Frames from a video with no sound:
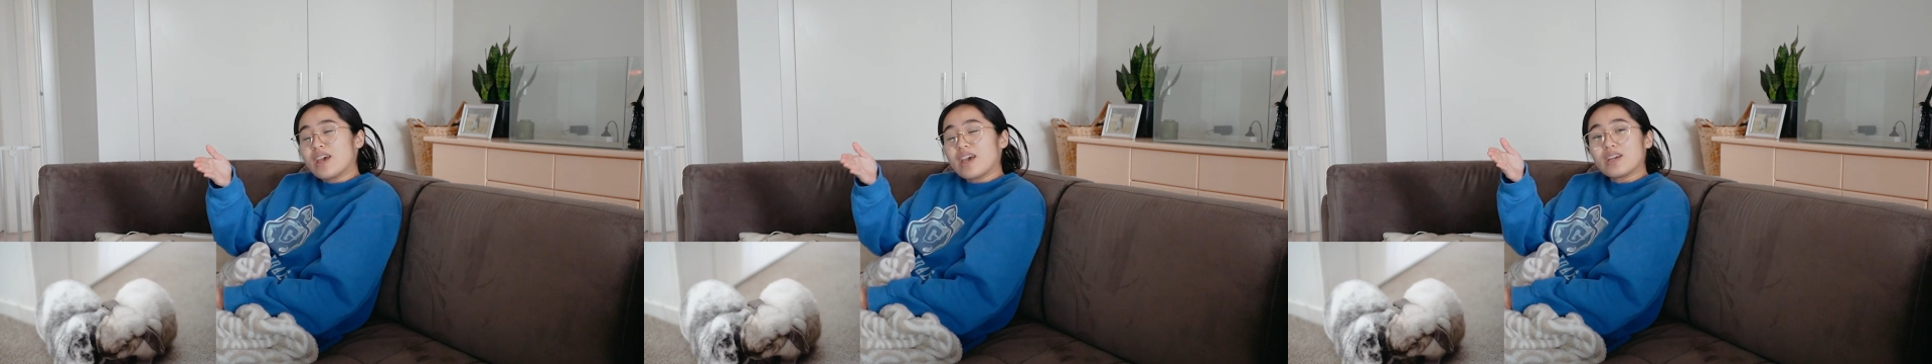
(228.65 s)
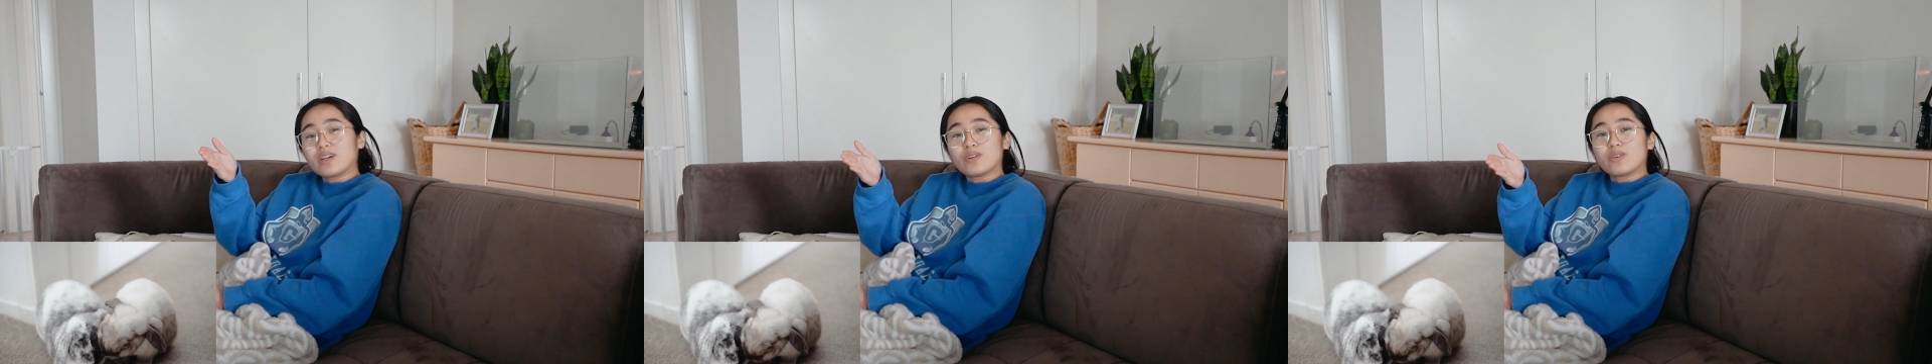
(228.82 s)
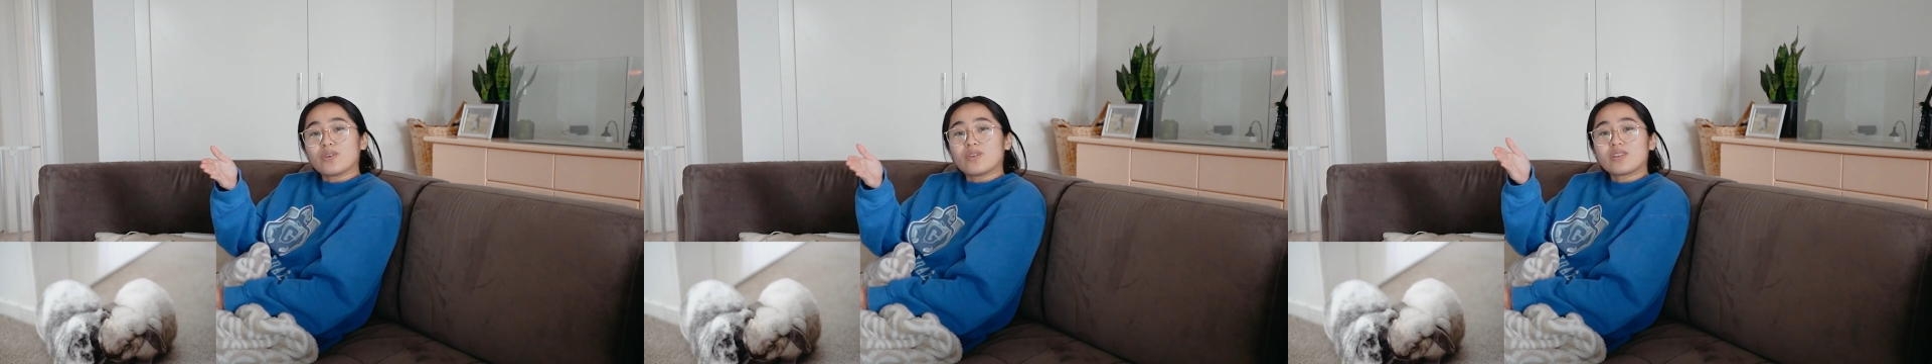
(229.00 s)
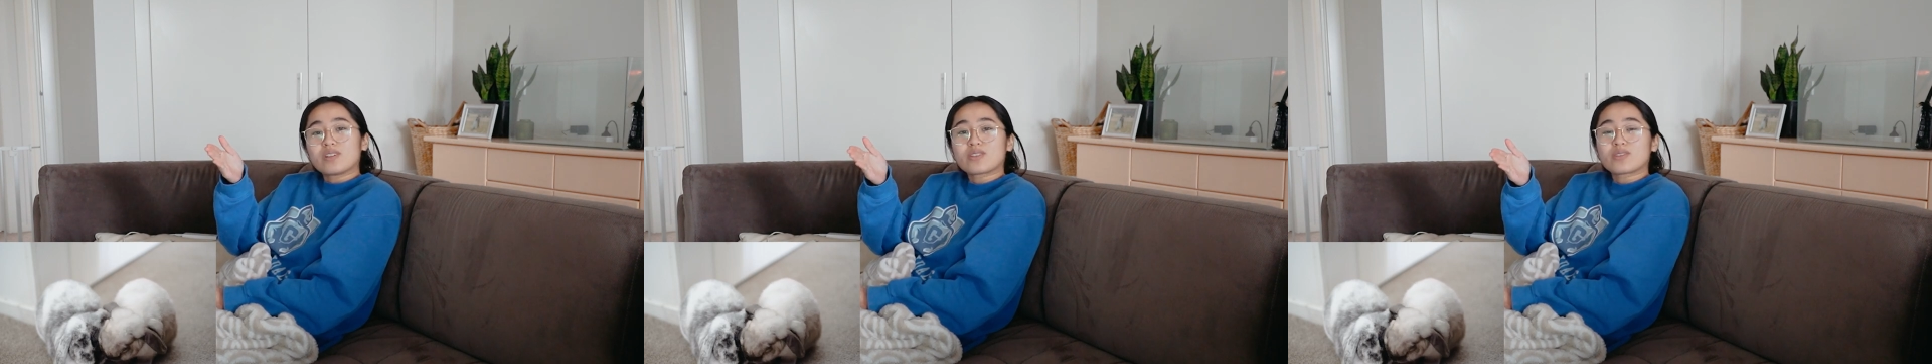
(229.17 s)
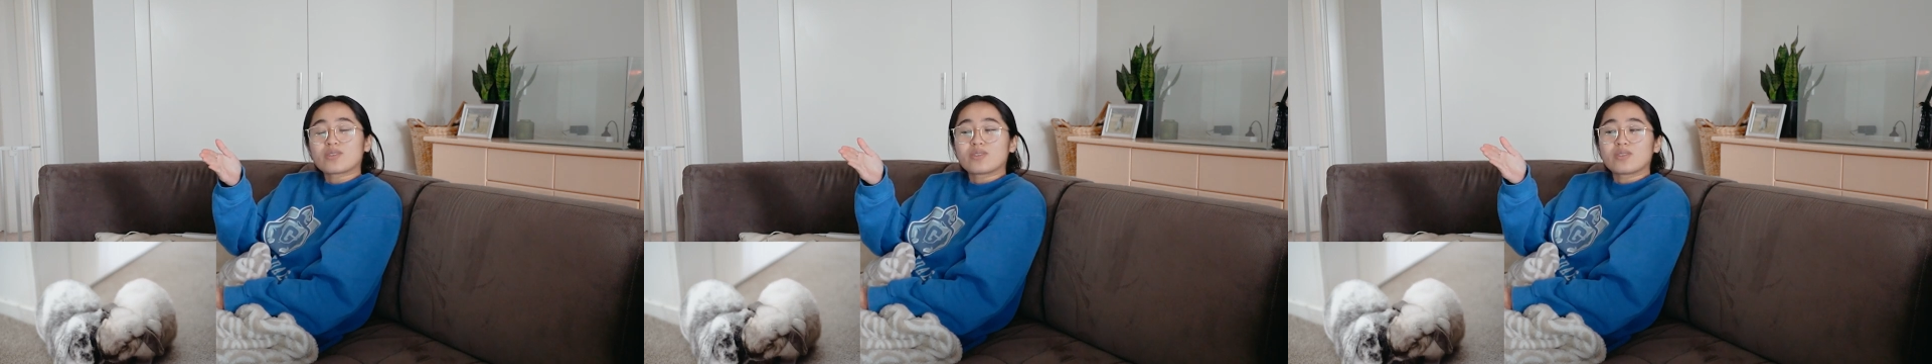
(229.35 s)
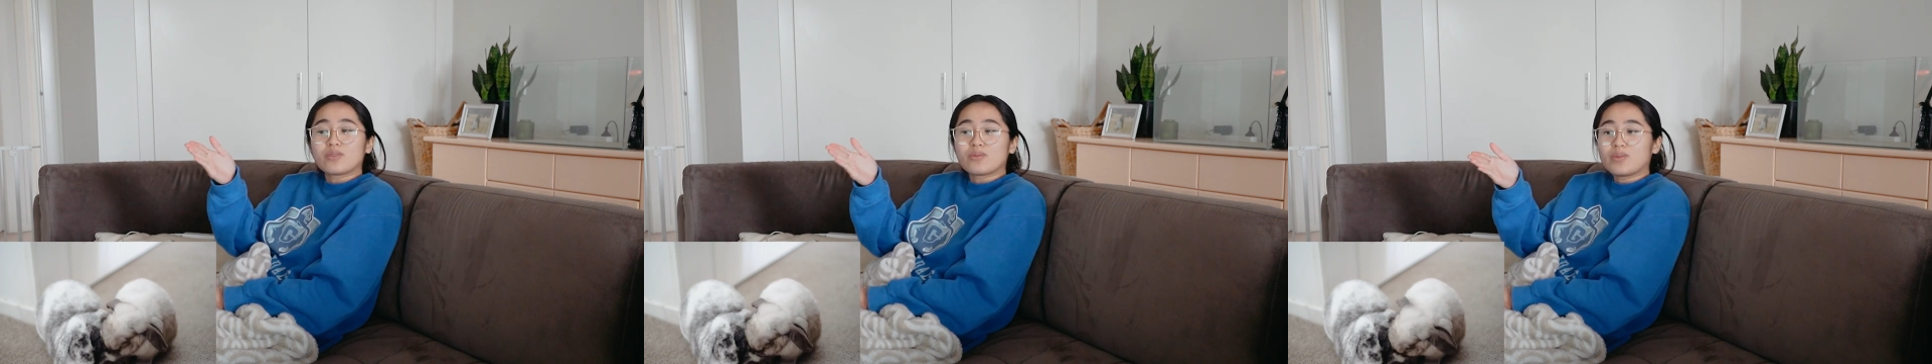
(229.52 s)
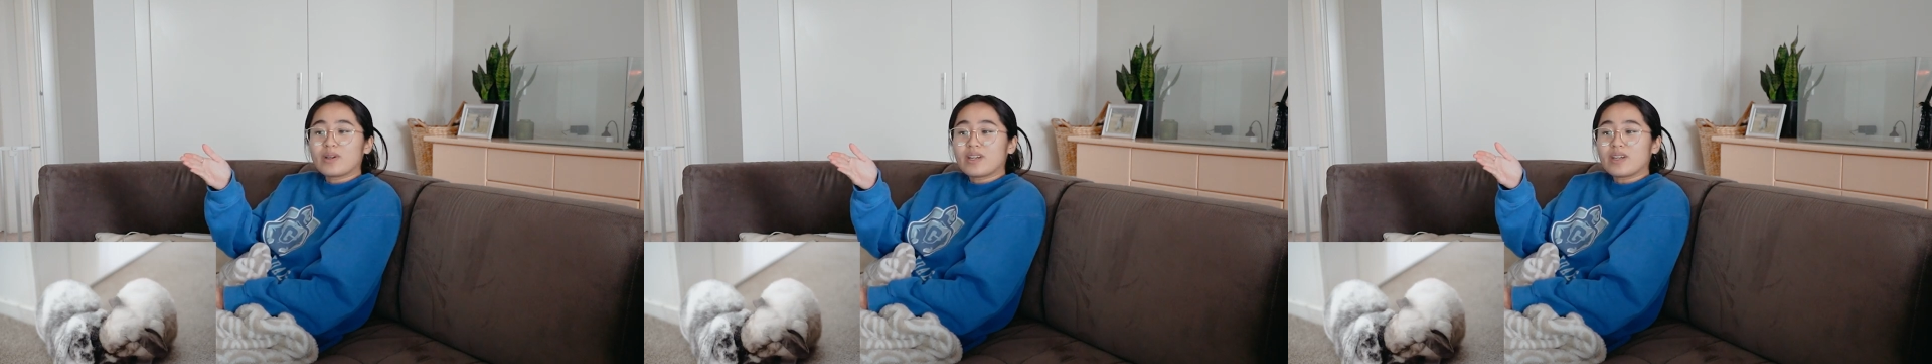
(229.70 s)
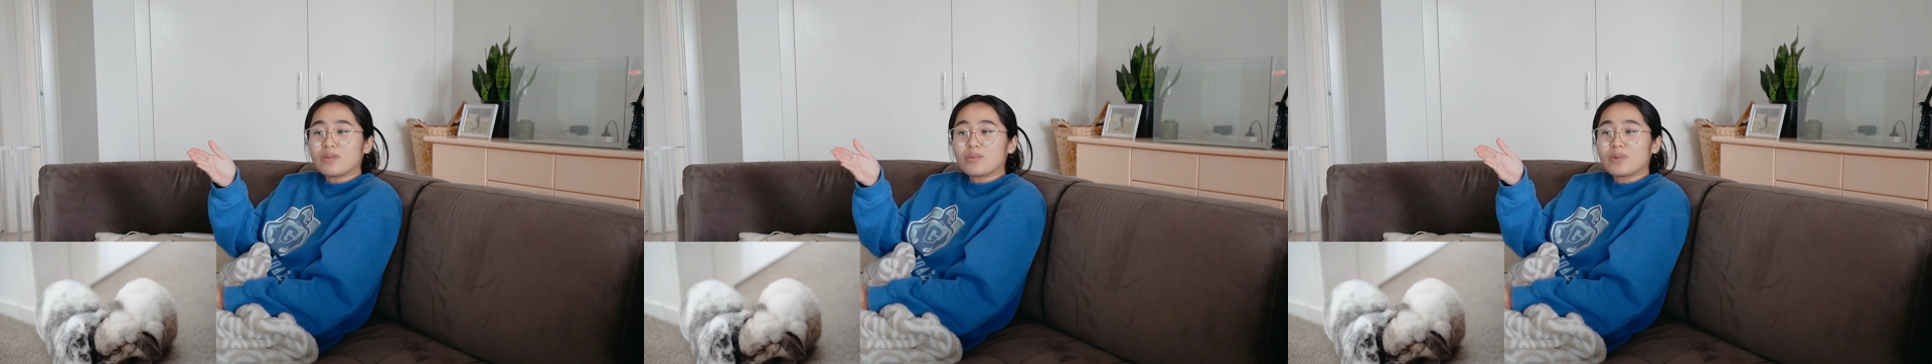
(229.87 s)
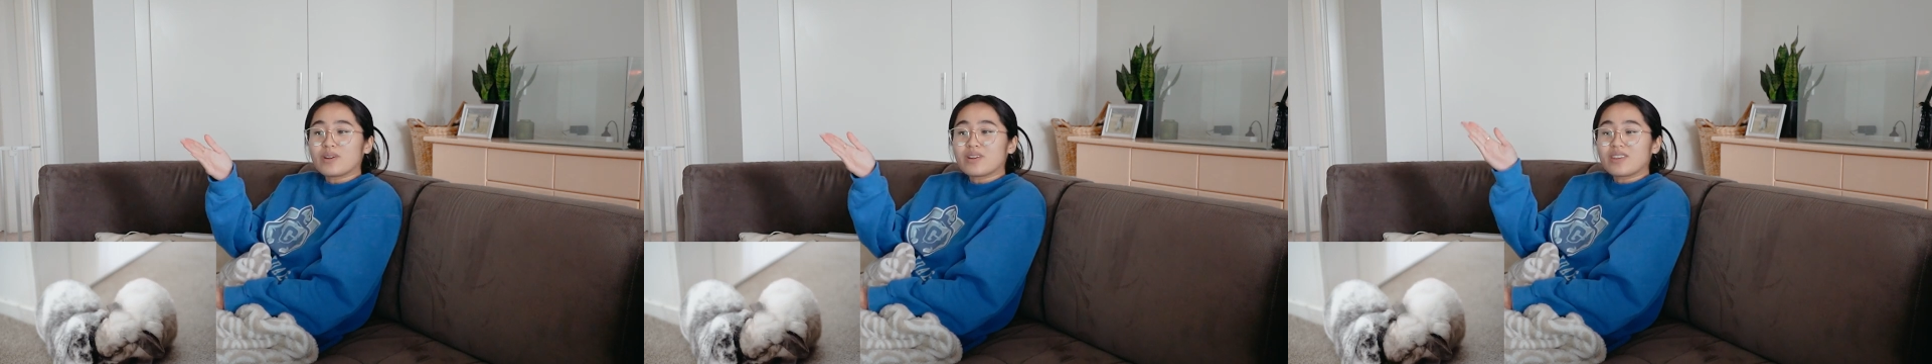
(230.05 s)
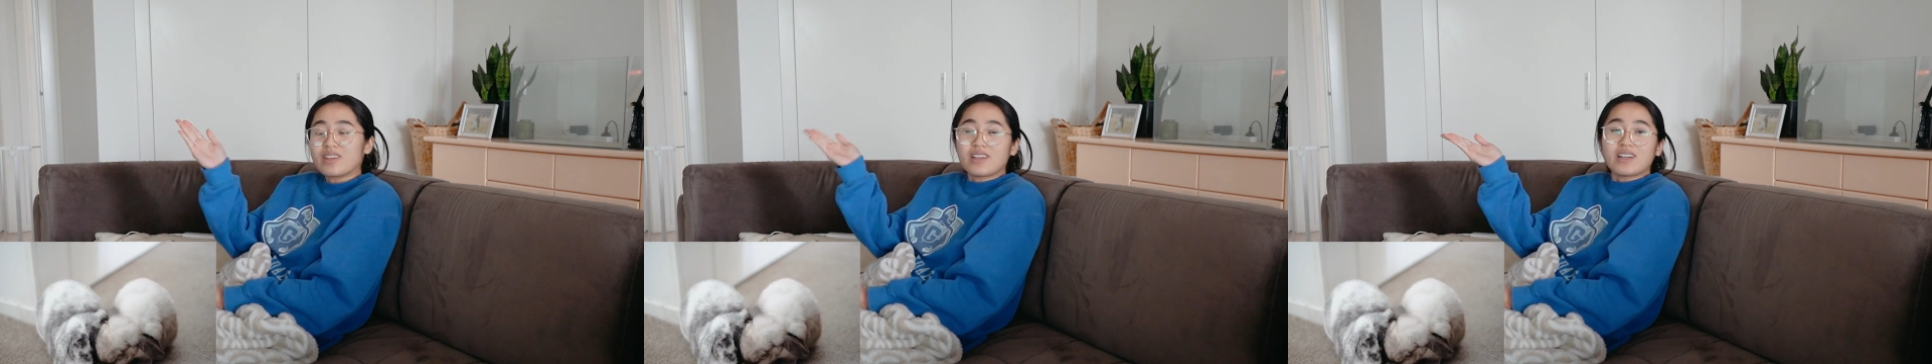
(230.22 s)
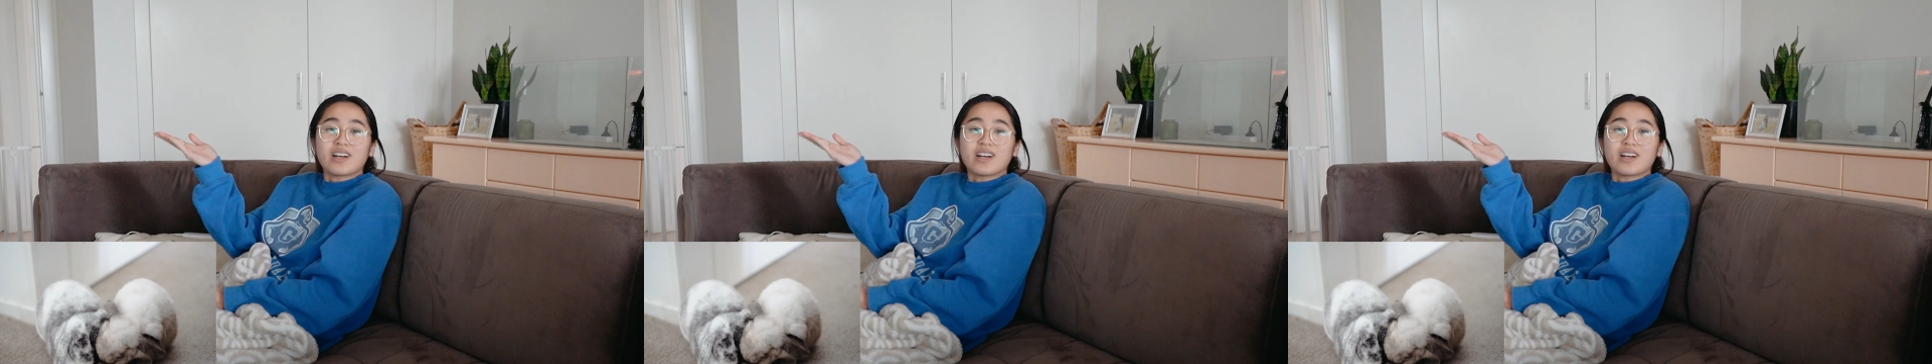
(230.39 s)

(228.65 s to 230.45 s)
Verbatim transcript: and grow in a certain way where they